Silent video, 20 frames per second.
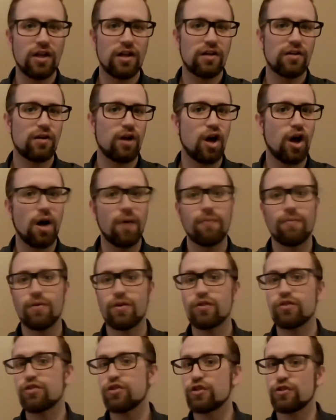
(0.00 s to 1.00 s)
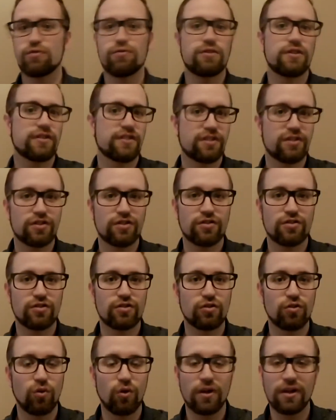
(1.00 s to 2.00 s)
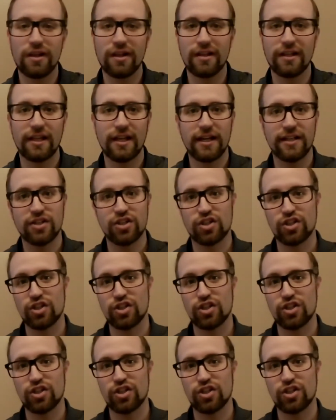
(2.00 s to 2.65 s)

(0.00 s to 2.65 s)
Do you destroy the lich?